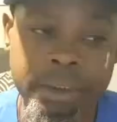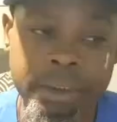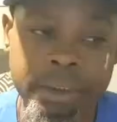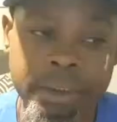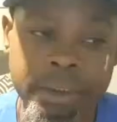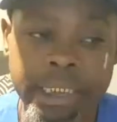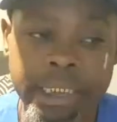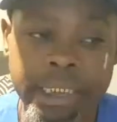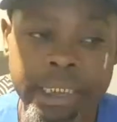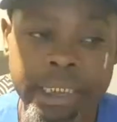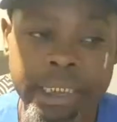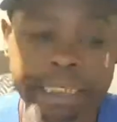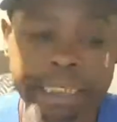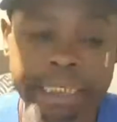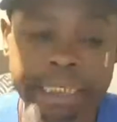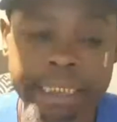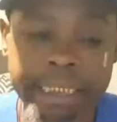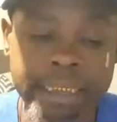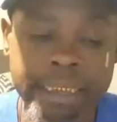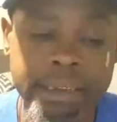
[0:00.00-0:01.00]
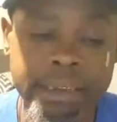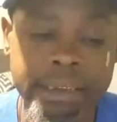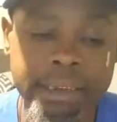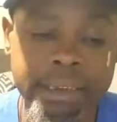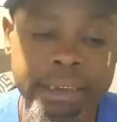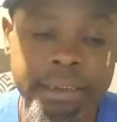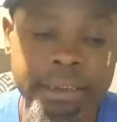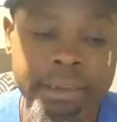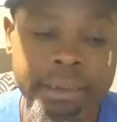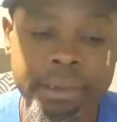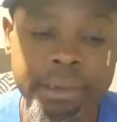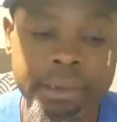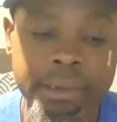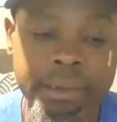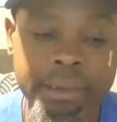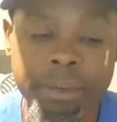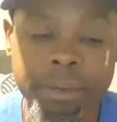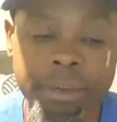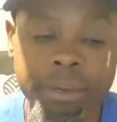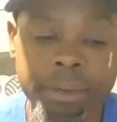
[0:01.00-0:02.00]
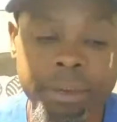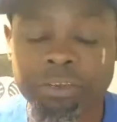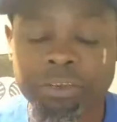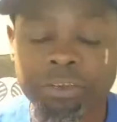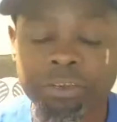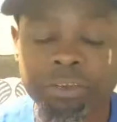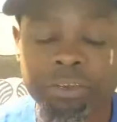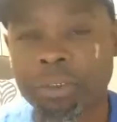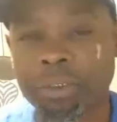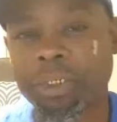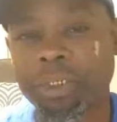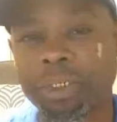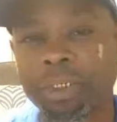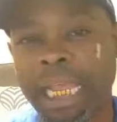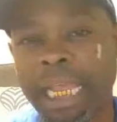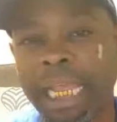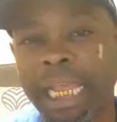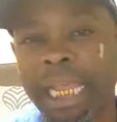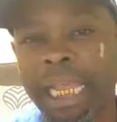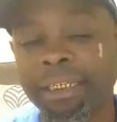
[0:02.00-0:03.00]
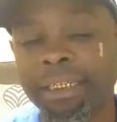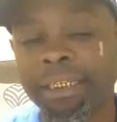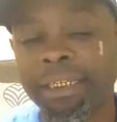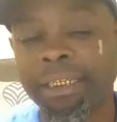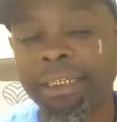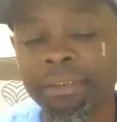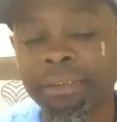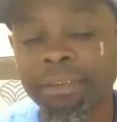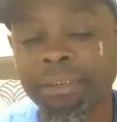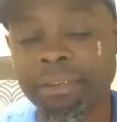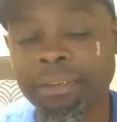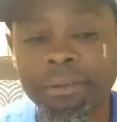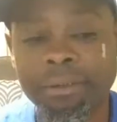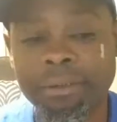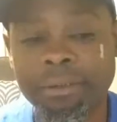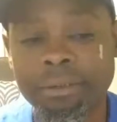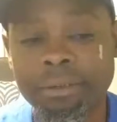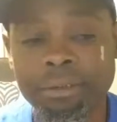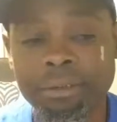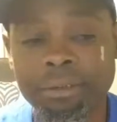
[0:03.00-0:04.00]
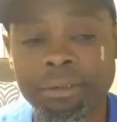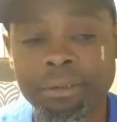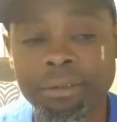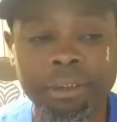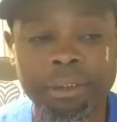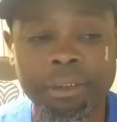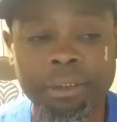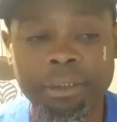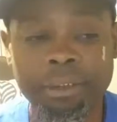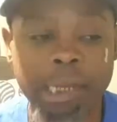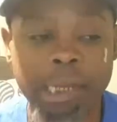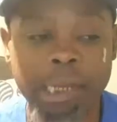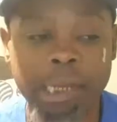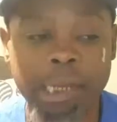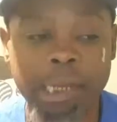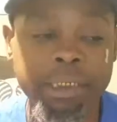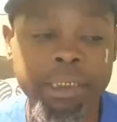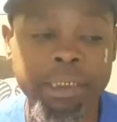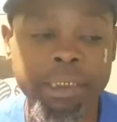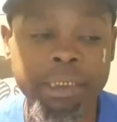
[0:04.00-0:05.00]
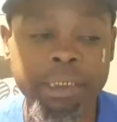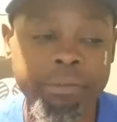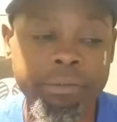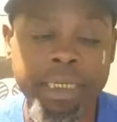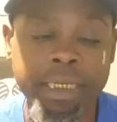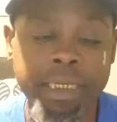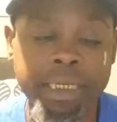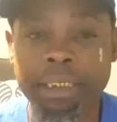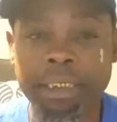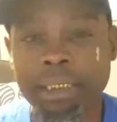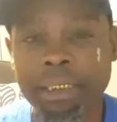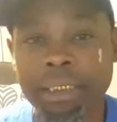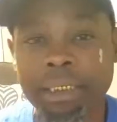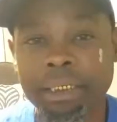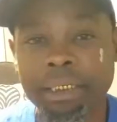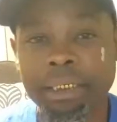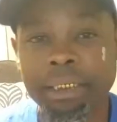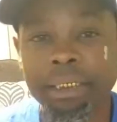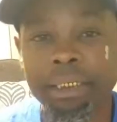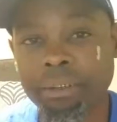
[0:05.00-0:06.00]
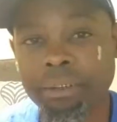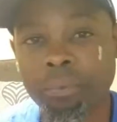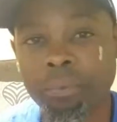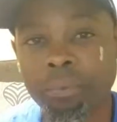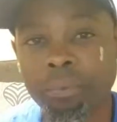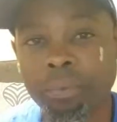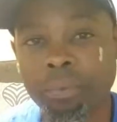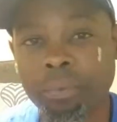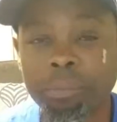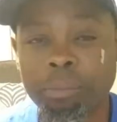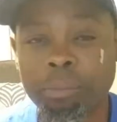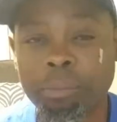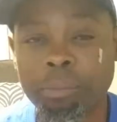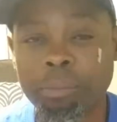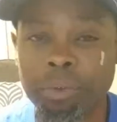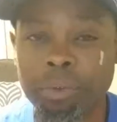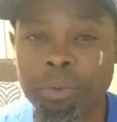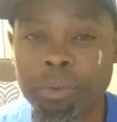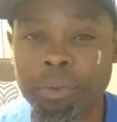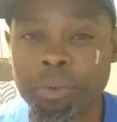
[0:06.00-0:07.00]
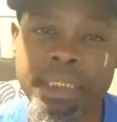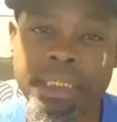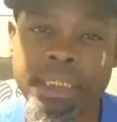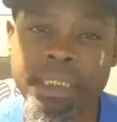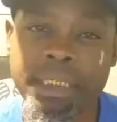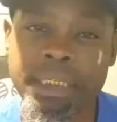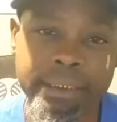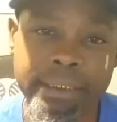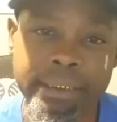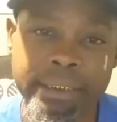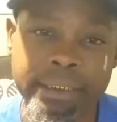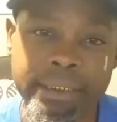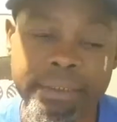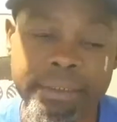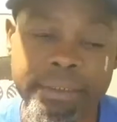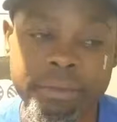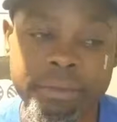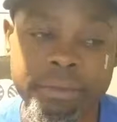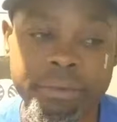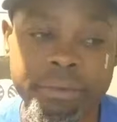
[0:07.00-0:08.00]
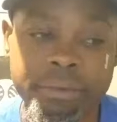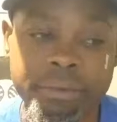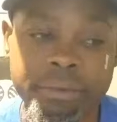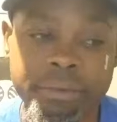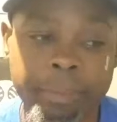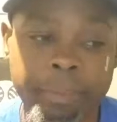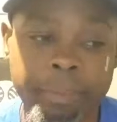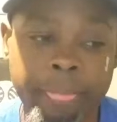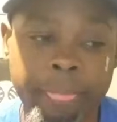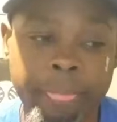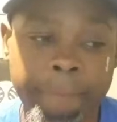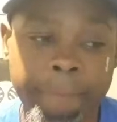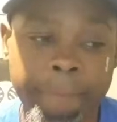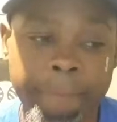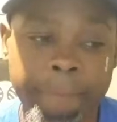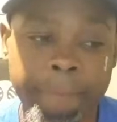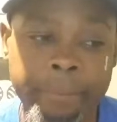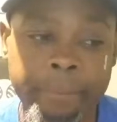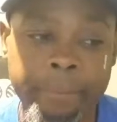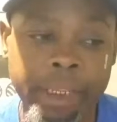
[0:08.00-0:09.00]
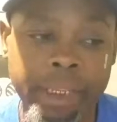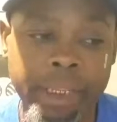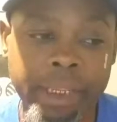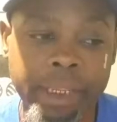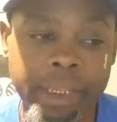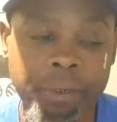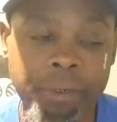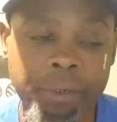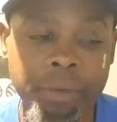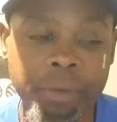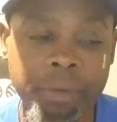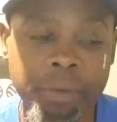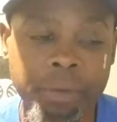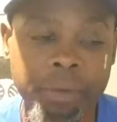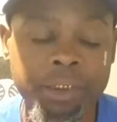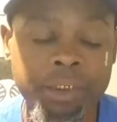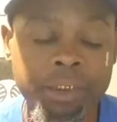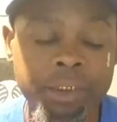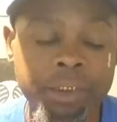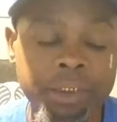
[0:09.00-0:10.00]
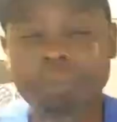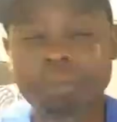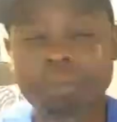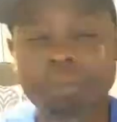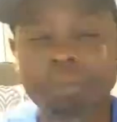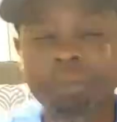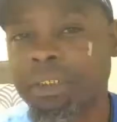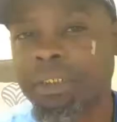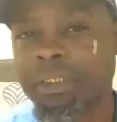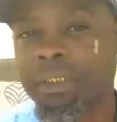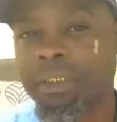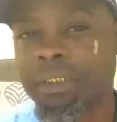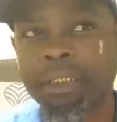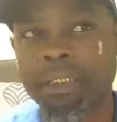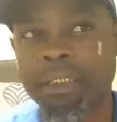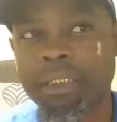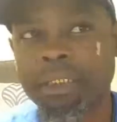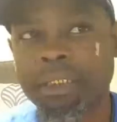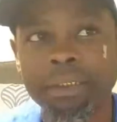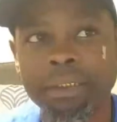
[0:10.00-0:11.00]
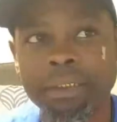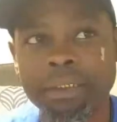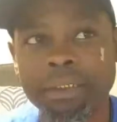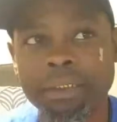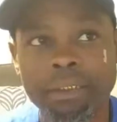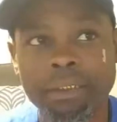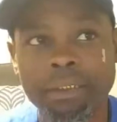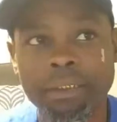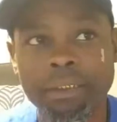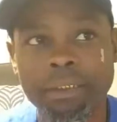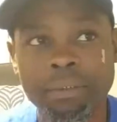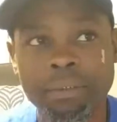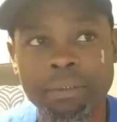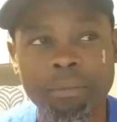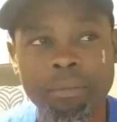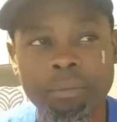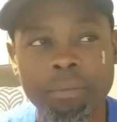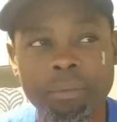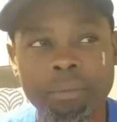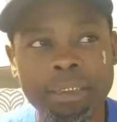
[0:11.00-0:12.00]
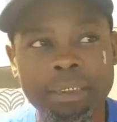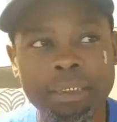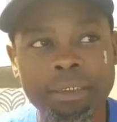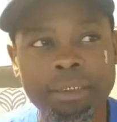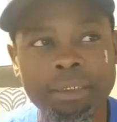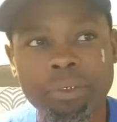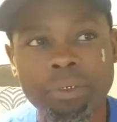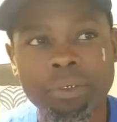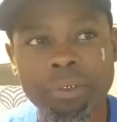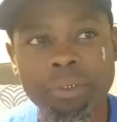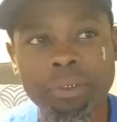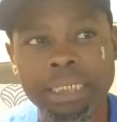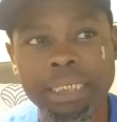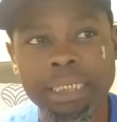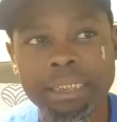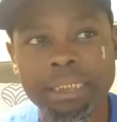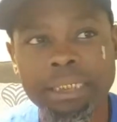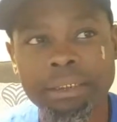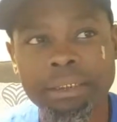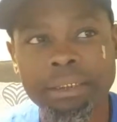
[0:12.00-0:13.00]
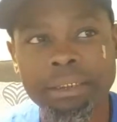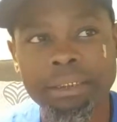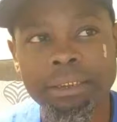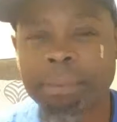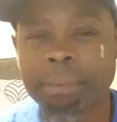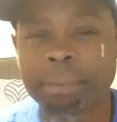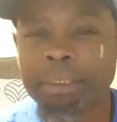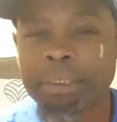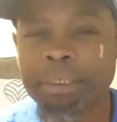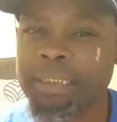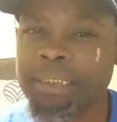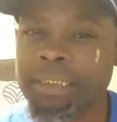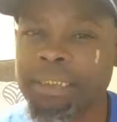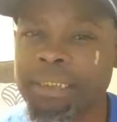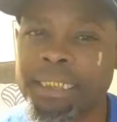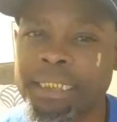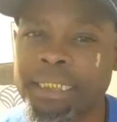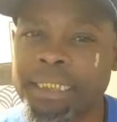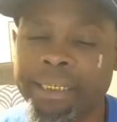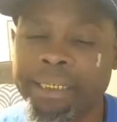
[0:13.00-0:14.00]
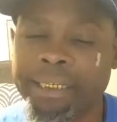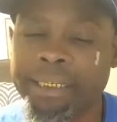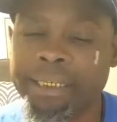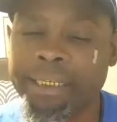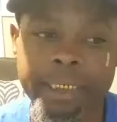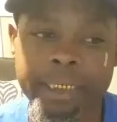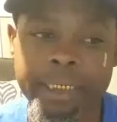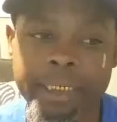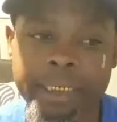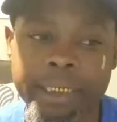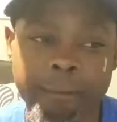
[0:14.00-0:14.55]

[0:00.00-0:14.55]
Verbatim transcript: And in certain ages, I believe they need one more than they need the other. And when it comes to a son, when he started getting like my son is 10 right now.